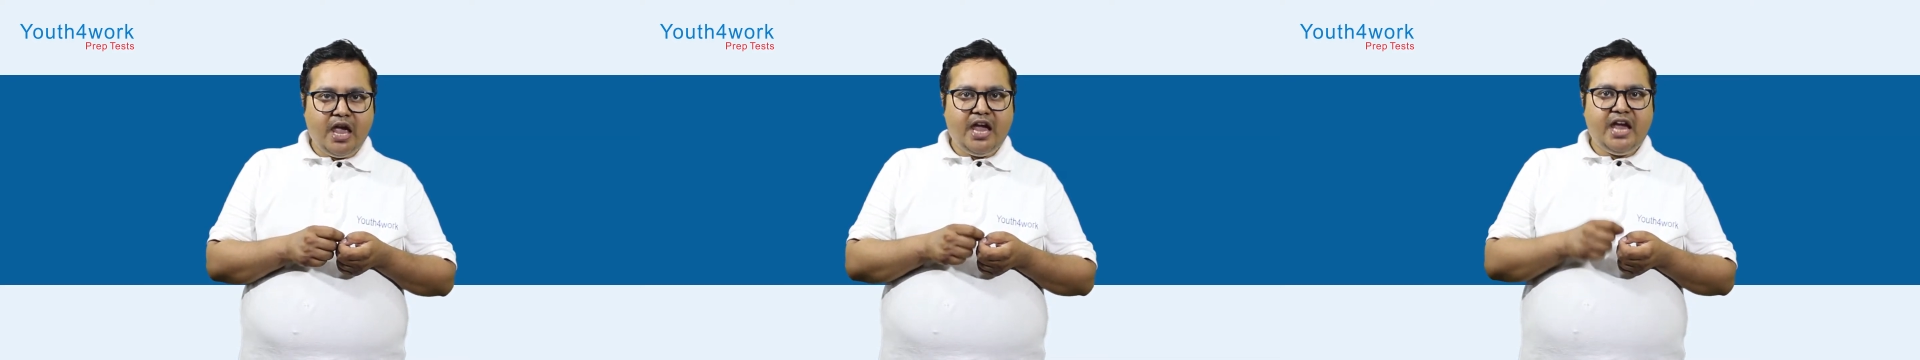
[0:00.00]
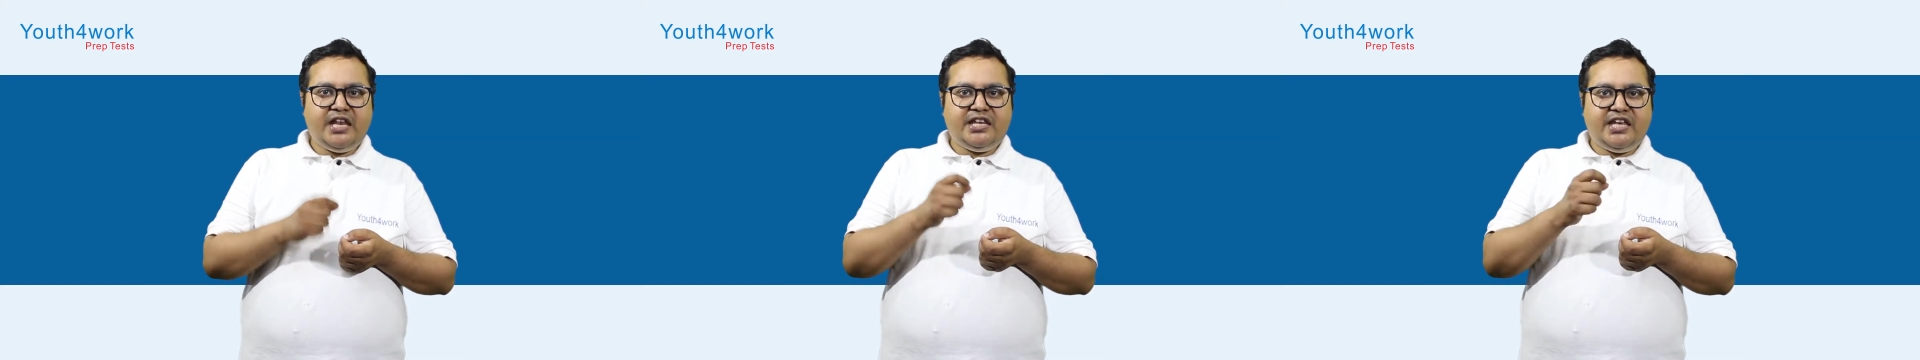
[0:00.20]

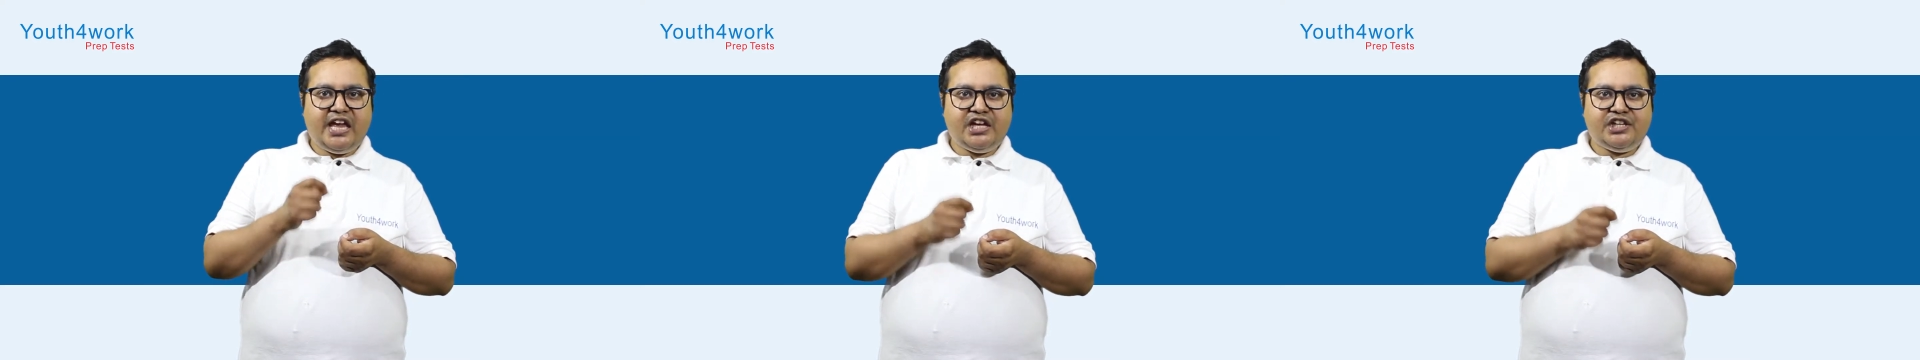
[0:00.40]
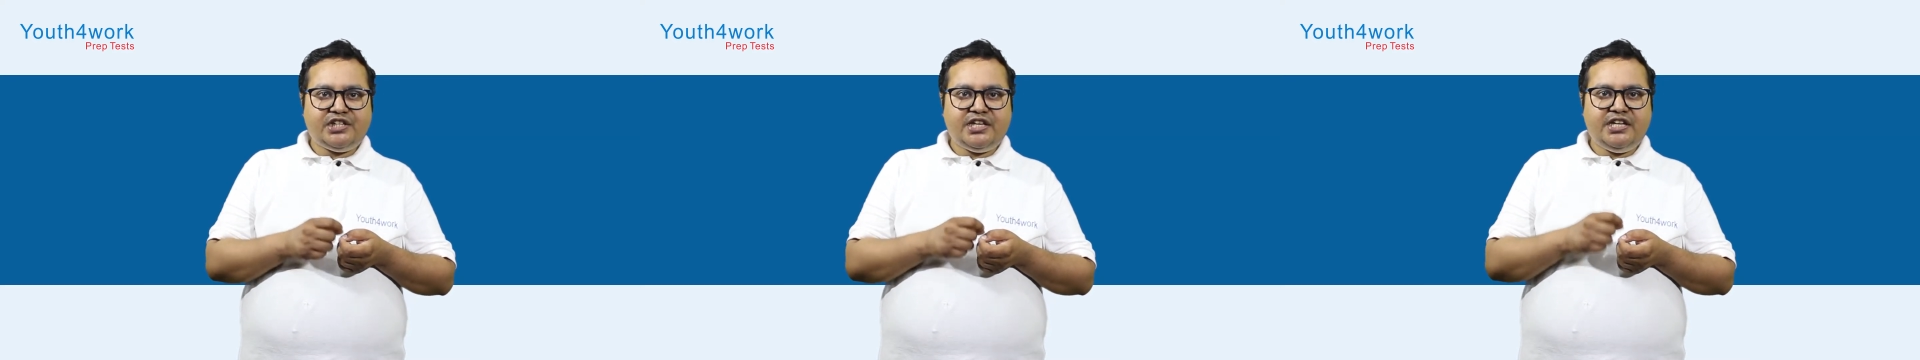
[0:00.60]
In
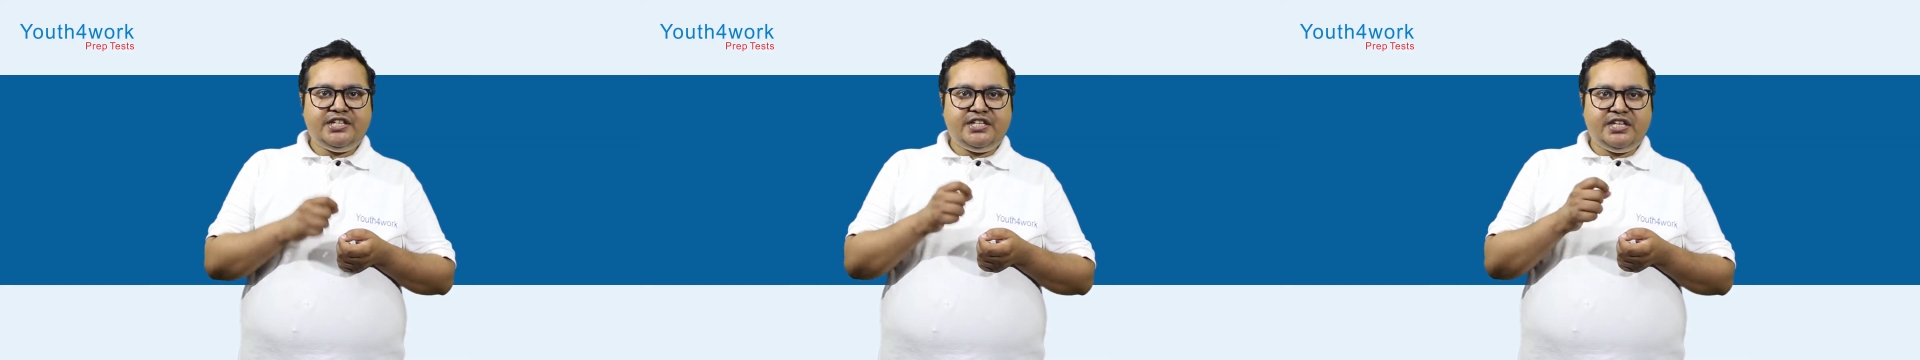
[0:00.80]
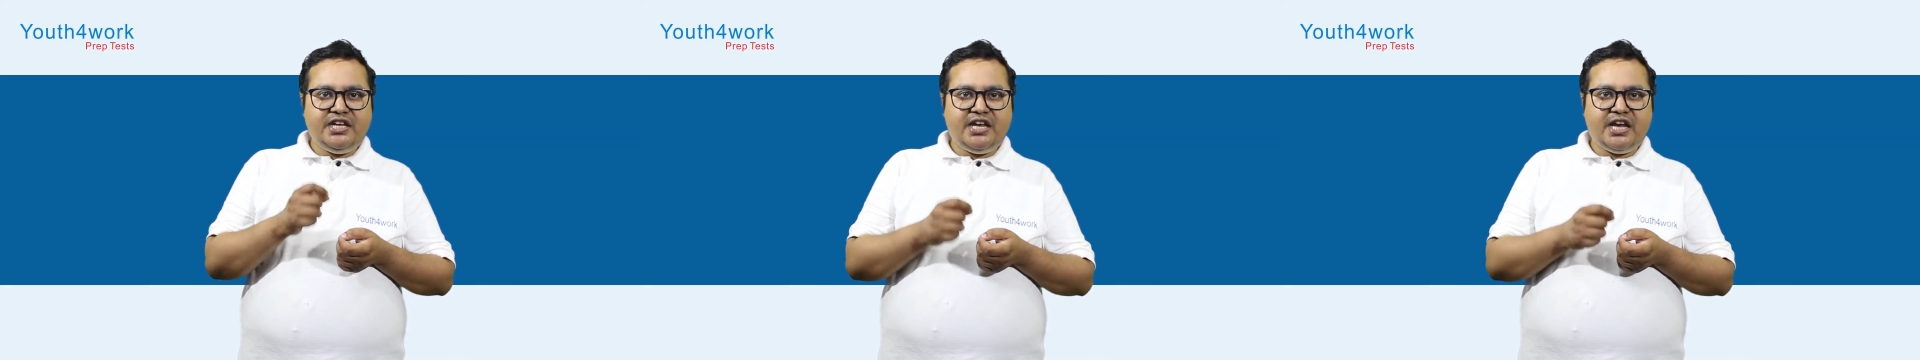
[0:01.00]
GATE
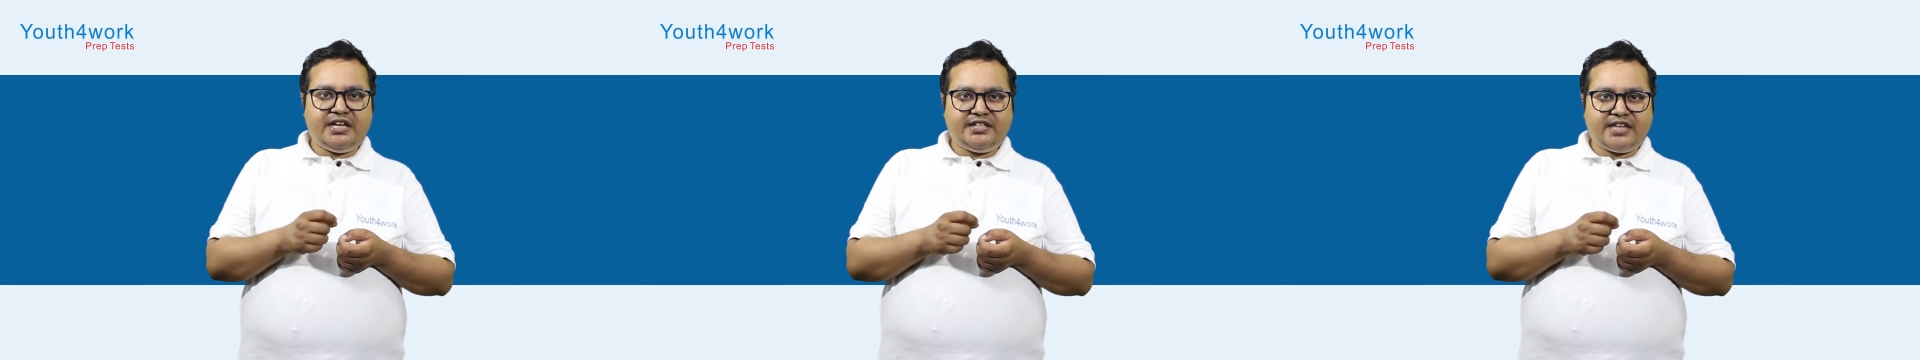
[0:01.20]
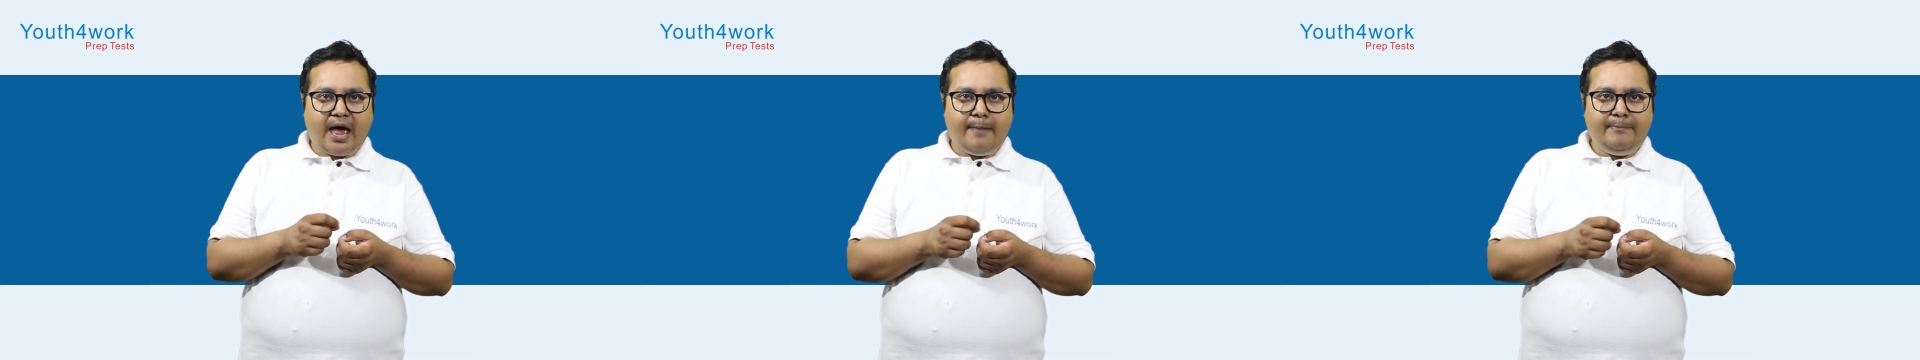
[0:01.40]
ECE
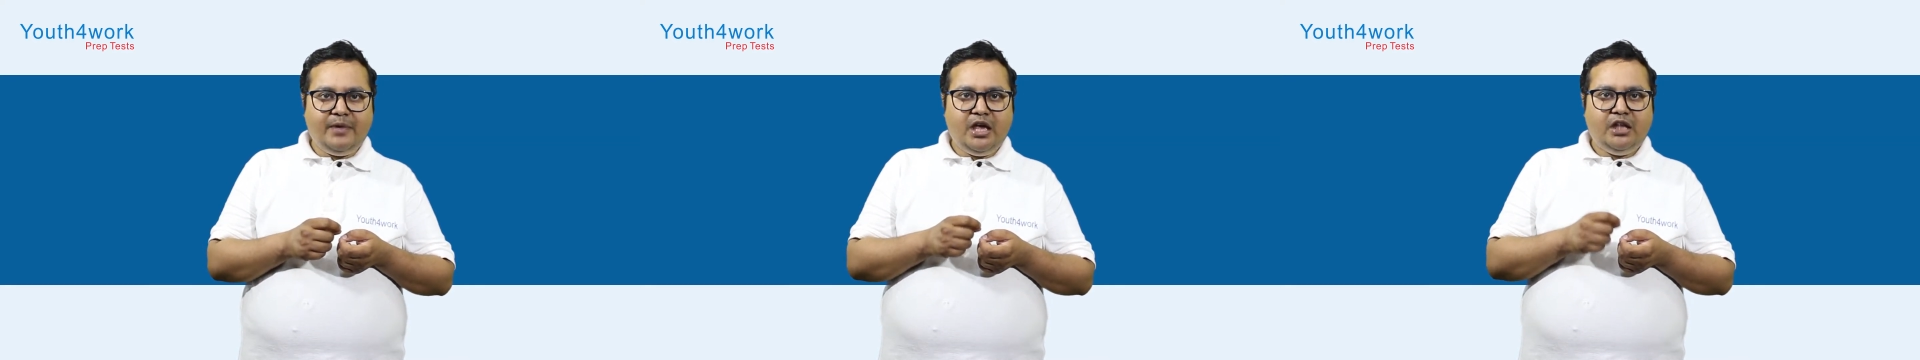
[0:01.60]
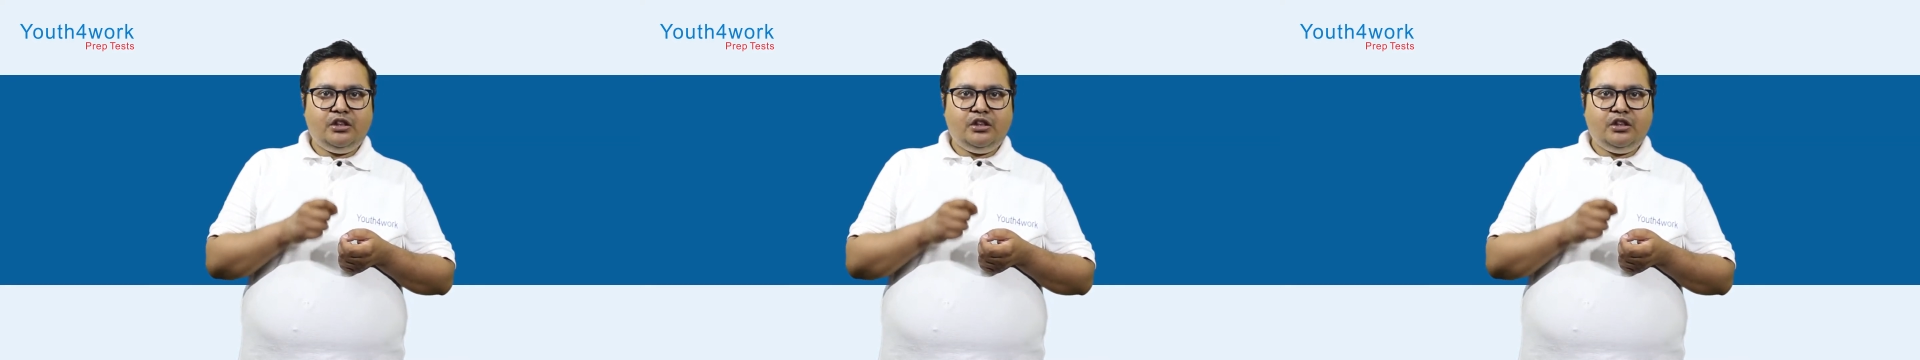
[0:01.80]
exam,